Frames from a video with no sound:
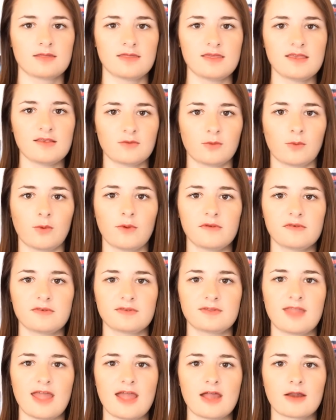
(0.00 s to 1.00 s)
This
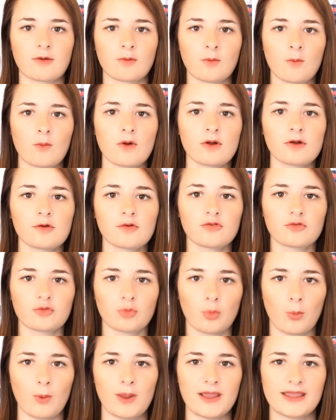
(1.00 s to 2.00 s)
was their
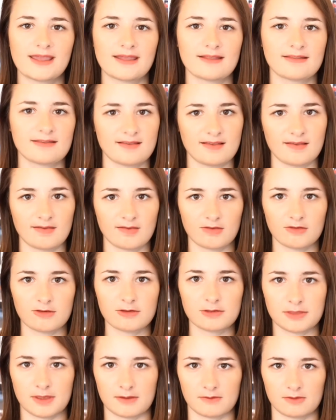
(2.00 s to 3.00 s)
worst weekend since
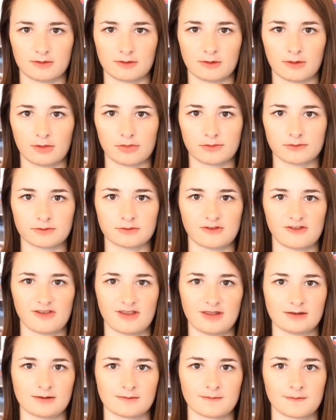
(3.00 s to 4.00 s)
two thousand
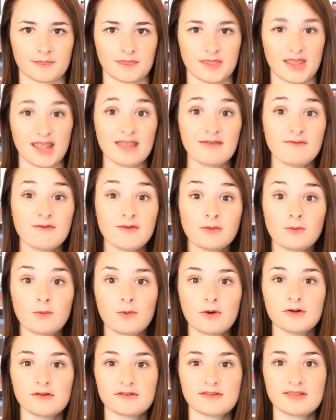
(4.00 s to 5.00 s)
fourteen,
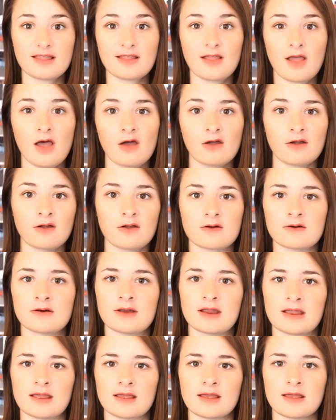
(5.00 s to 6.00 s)
even worse than
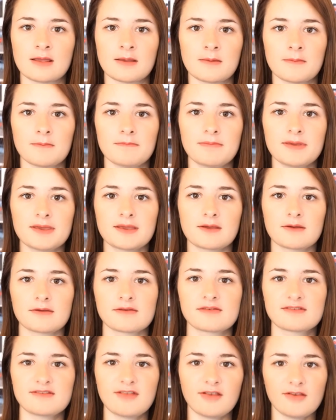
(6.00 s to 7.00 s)
Hungary,
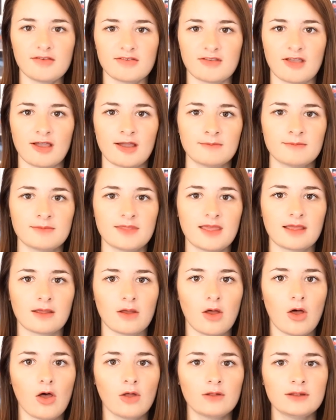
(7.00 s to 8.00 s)
because this time
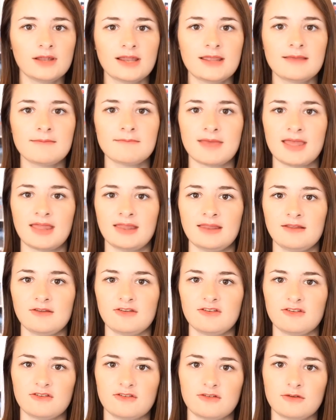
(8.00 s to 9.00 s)
they only
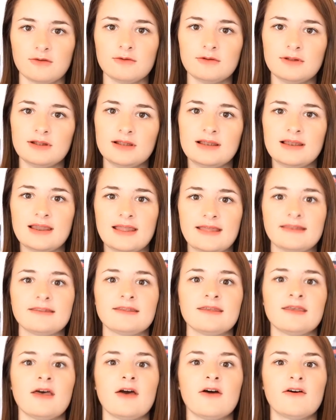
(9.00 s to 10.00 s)
managed to
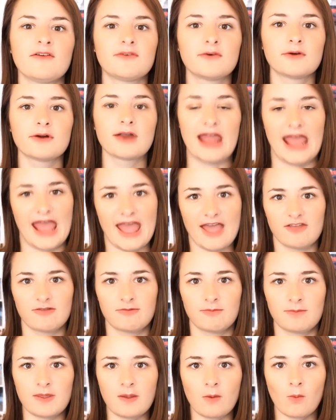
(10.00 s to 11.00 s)
lead for
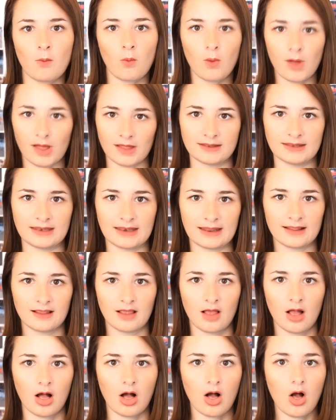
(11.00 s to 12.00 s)
F P one,
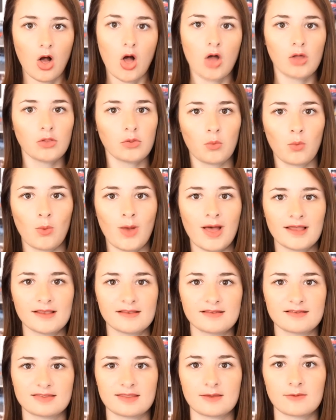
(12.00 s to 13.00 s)

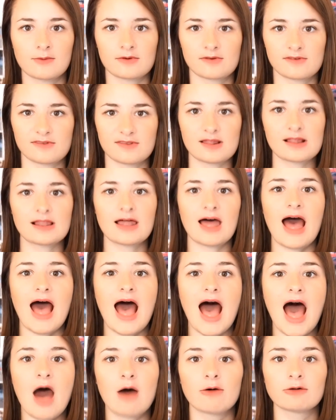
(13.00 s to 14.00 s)
otherwise they were still
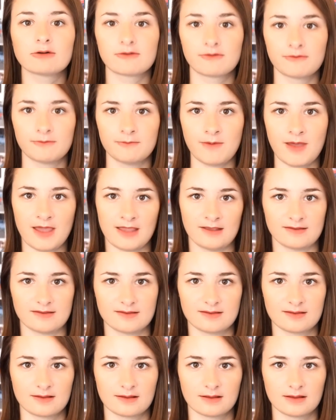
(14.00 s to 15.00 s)
out of
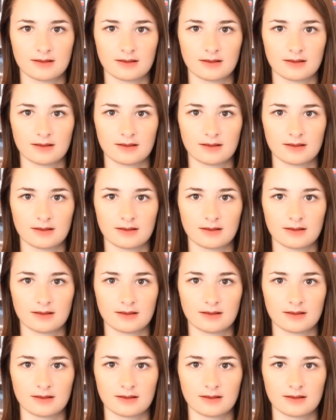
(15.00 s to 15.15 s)
pace.